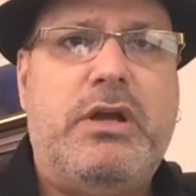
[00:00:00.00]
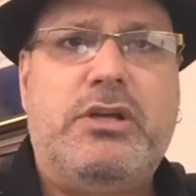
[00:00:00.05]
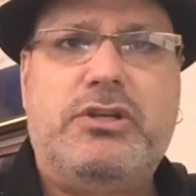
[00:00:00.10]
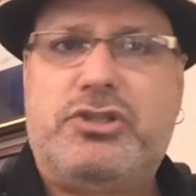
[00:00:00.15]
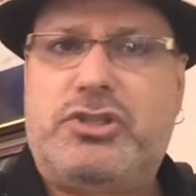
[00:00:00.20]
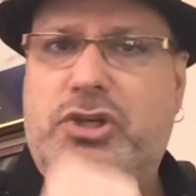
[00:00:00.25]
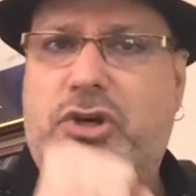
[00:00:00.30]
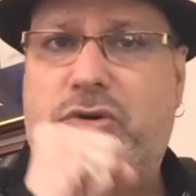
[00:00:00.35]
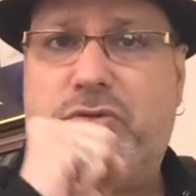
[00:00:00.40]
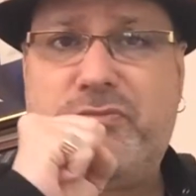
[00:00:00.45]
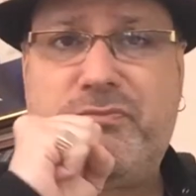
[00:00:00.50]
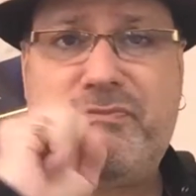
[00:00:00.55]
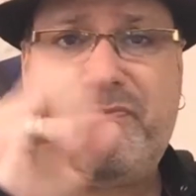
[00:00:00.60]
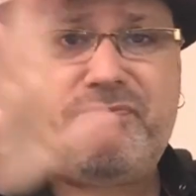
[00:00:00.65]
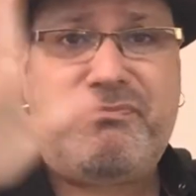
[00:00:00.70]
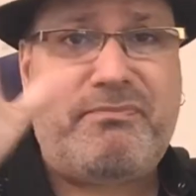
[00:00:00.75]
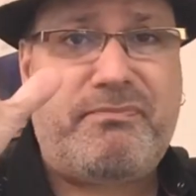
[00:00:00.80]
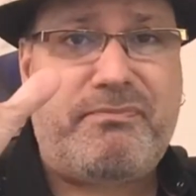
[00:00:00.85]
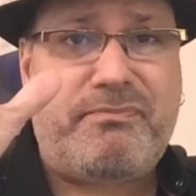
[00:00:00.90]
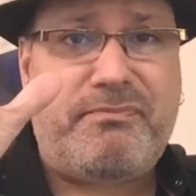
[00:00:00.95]
So,
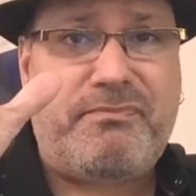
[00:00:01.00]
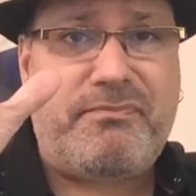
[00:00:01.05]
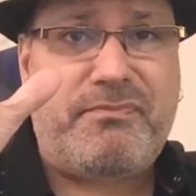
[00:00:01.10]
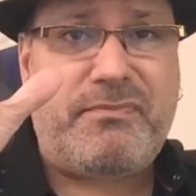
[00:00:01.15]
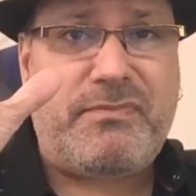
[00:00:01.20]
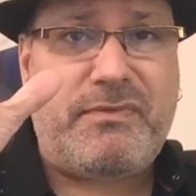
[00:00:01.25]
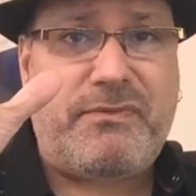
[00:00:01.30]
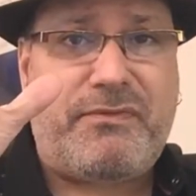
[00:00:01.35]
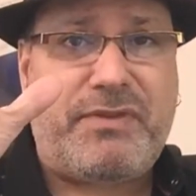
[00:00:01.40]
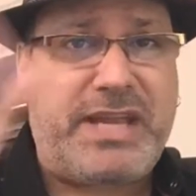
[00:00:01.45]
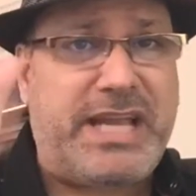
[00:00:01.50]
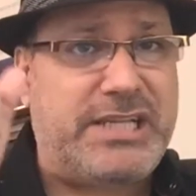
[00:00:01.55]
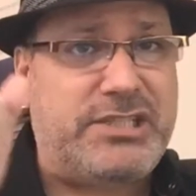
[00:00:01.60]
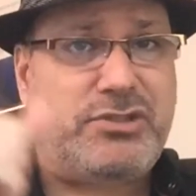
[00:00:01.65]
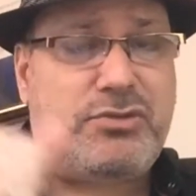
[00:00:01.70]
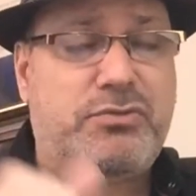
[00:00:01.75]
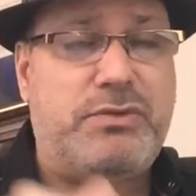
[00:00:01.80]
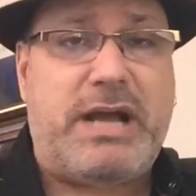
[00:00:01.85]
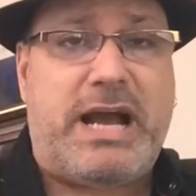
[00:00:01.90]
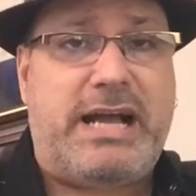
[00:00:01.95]

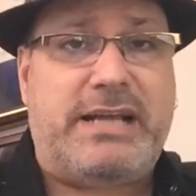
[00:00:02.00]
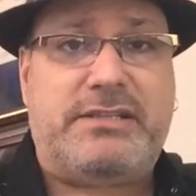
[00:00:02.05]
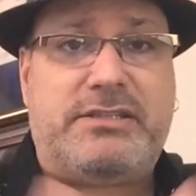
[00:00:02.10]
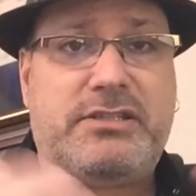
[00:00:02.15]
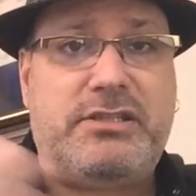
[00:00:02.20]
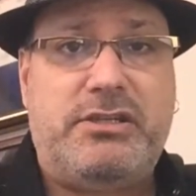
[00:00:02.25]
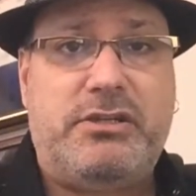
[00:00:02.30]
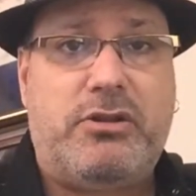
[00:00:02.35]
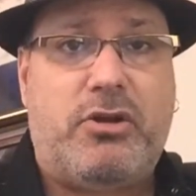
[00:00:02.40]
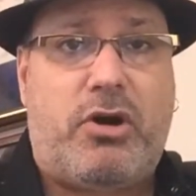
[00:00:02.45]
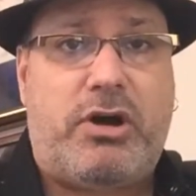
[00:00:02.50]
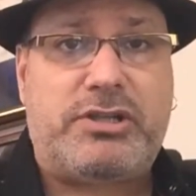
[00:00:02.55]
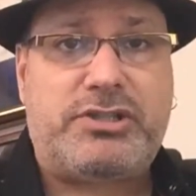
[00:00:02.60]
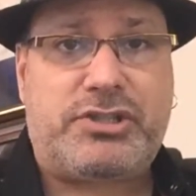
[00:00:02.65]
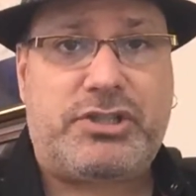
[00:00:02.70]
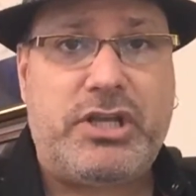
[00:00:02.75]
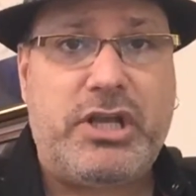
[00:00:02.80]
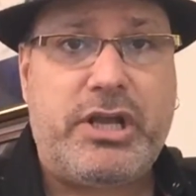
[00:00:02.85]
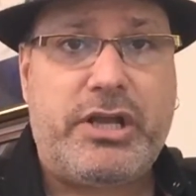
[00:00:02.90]
forget you guys. You lost.